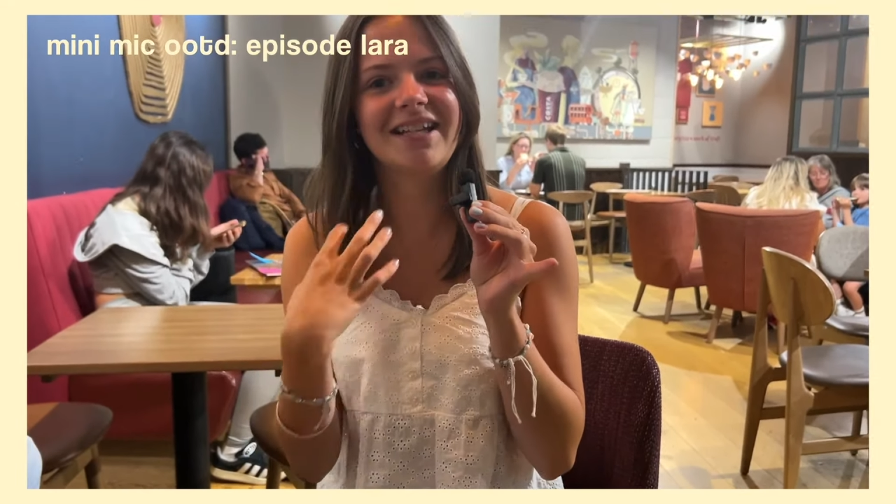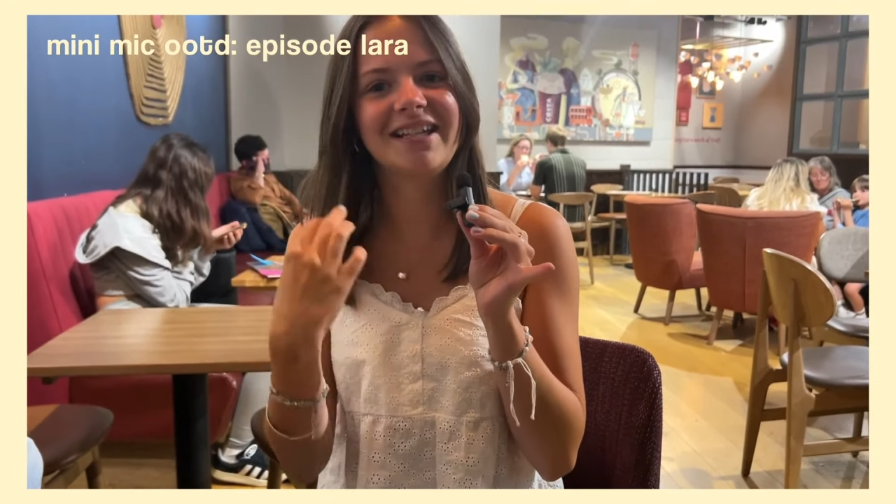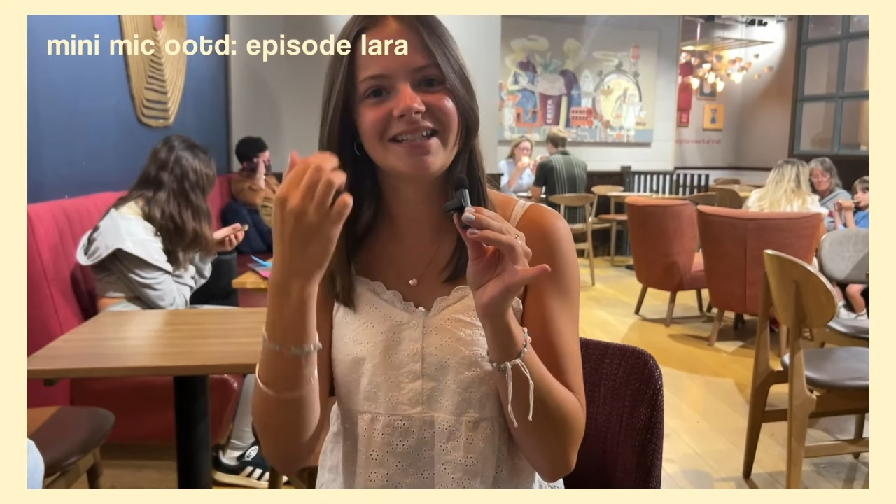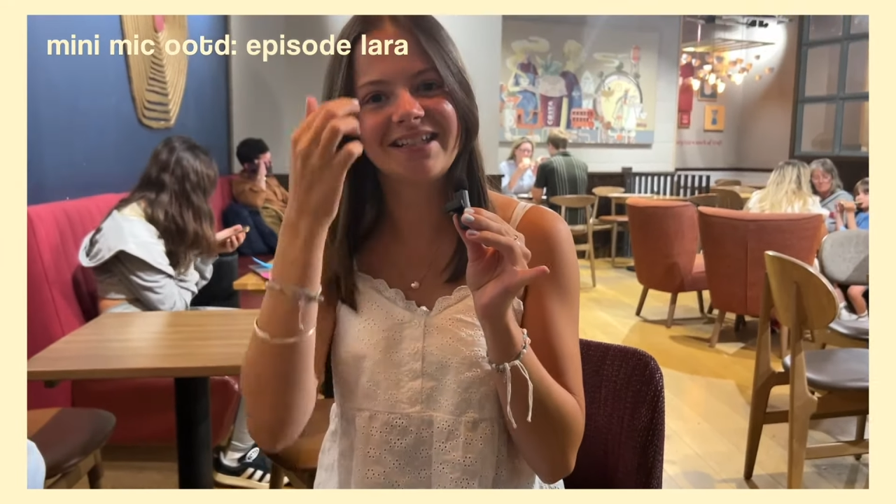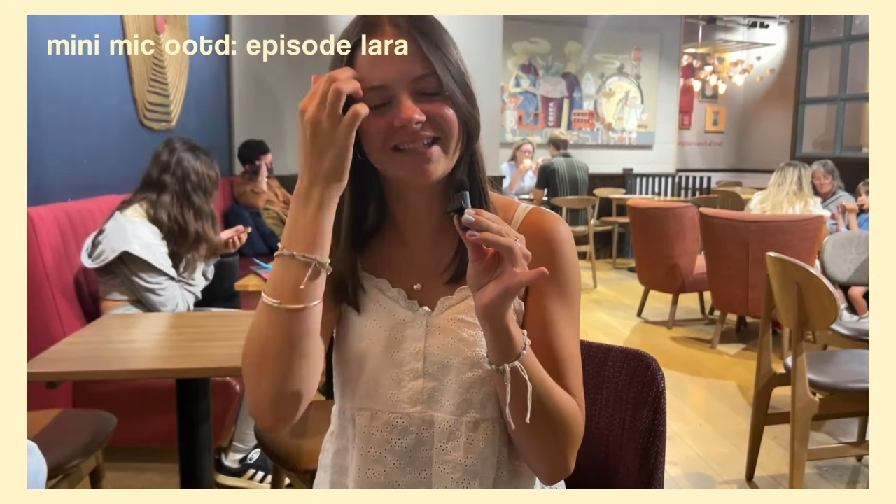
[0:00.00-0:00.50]

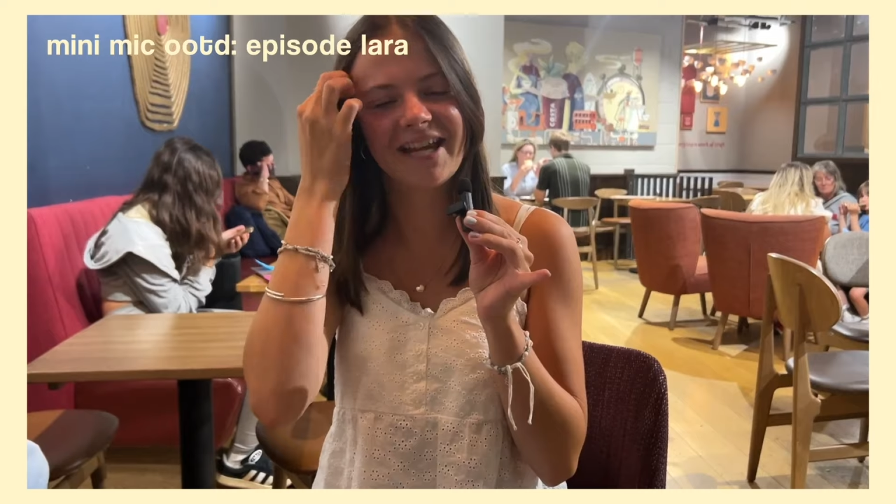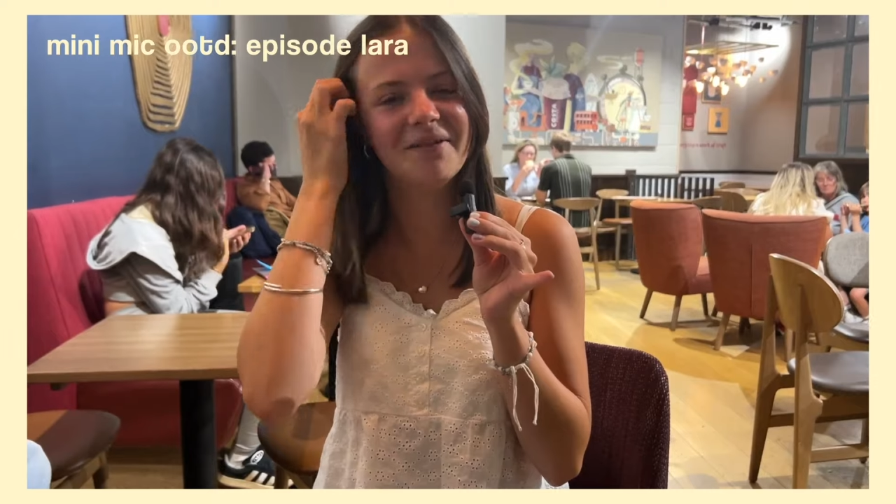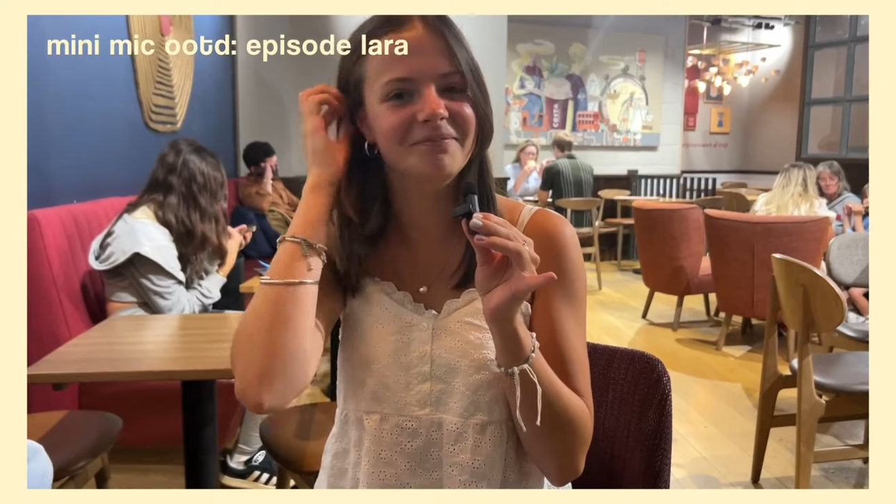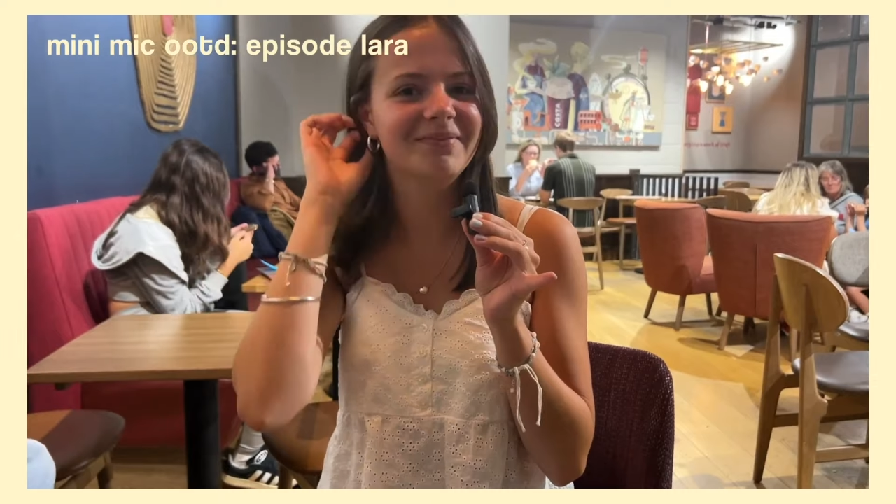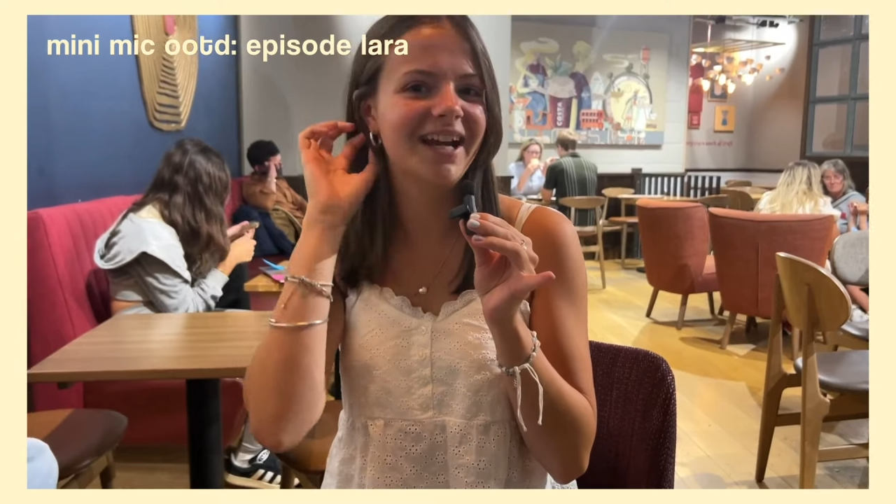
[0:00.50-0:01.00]

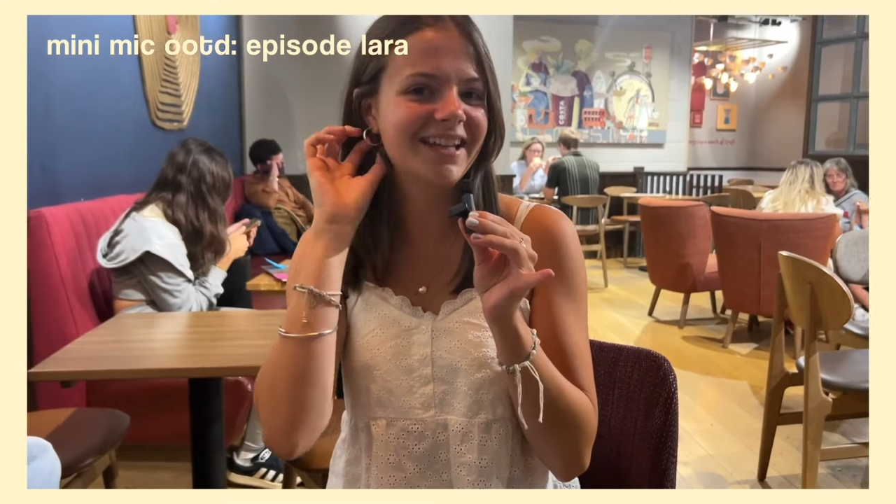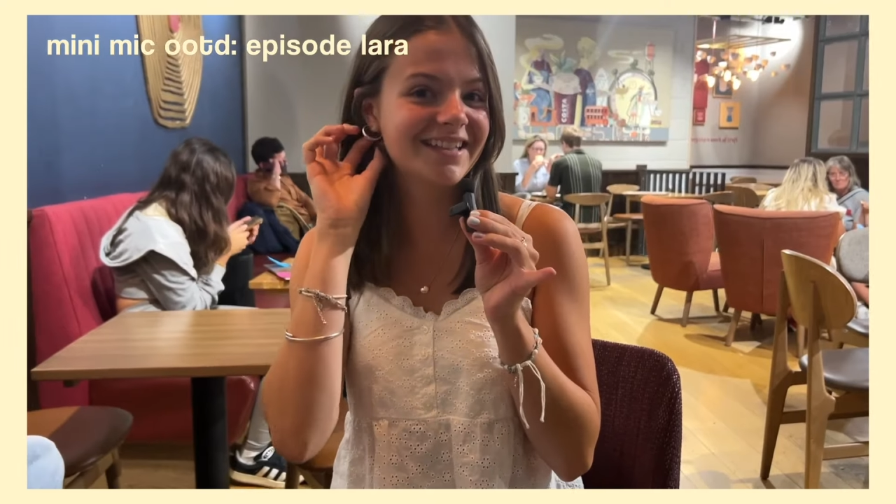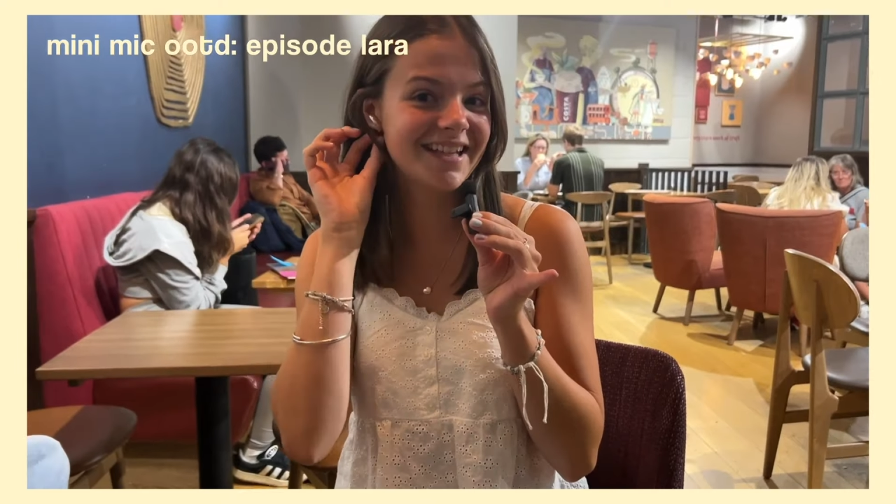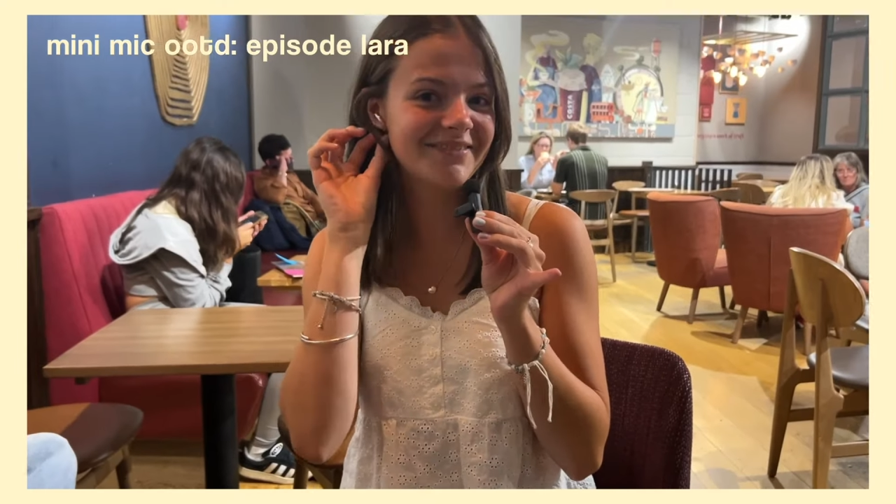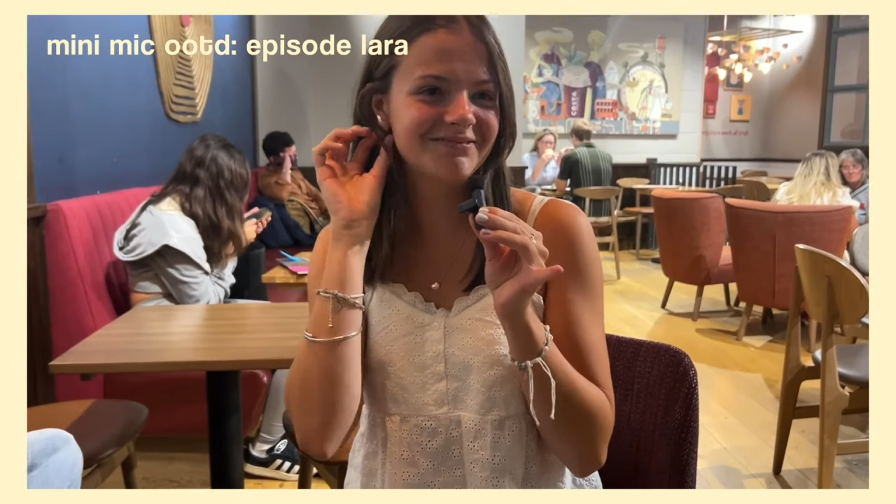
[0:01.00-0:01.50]
same
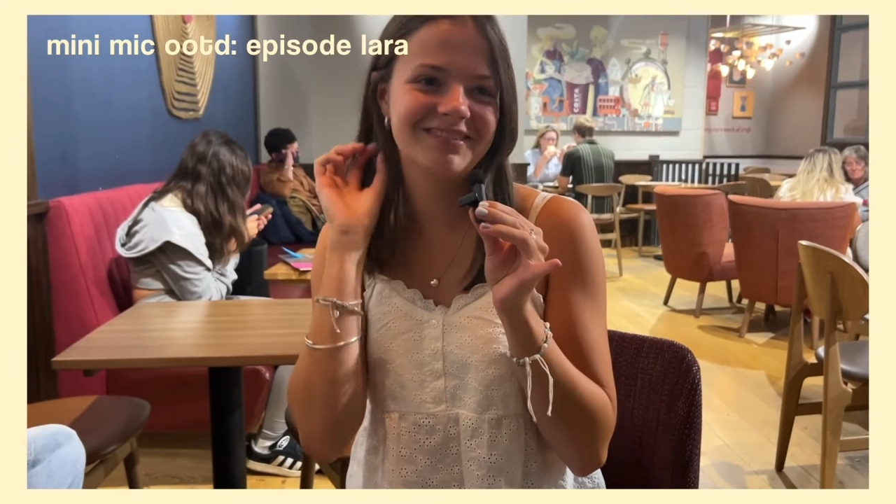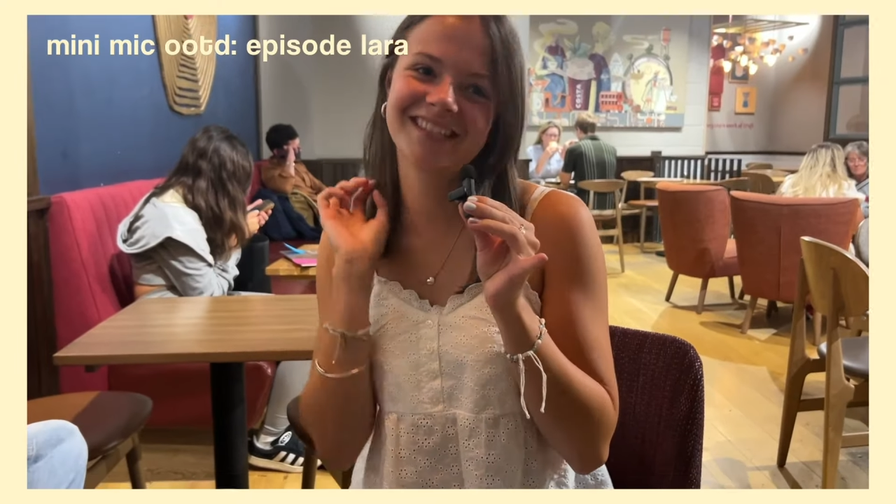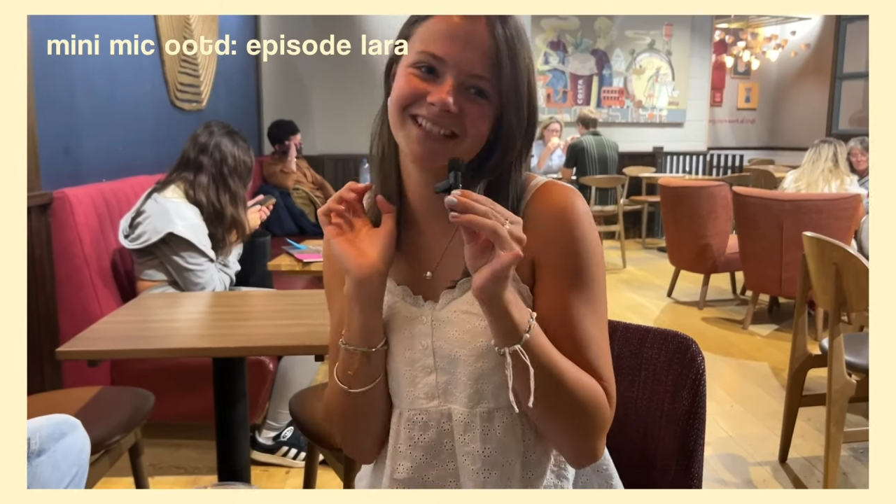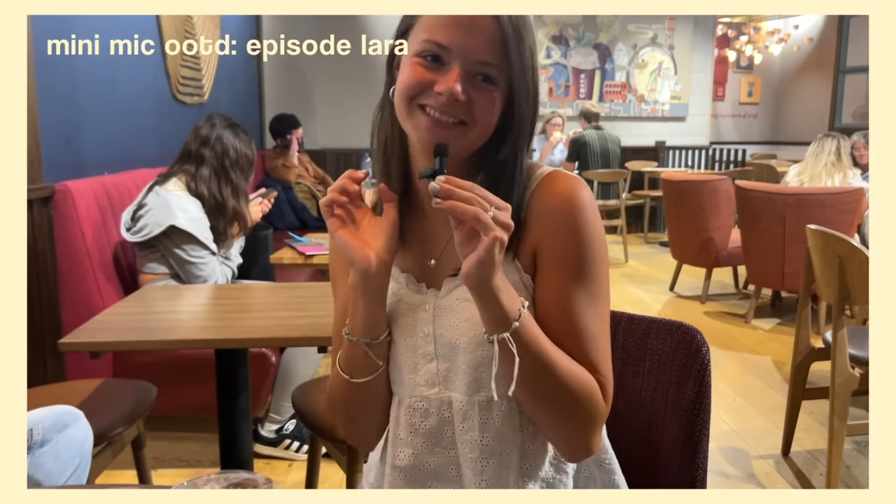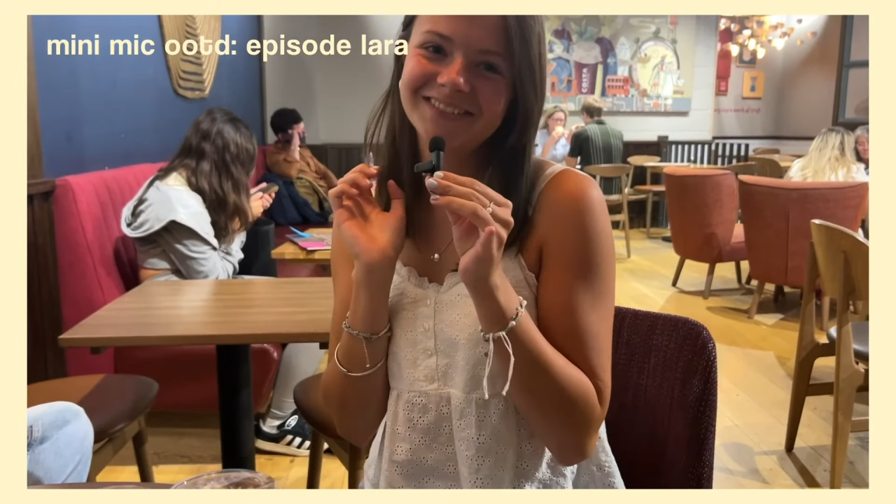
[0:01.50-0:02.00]
and the same, so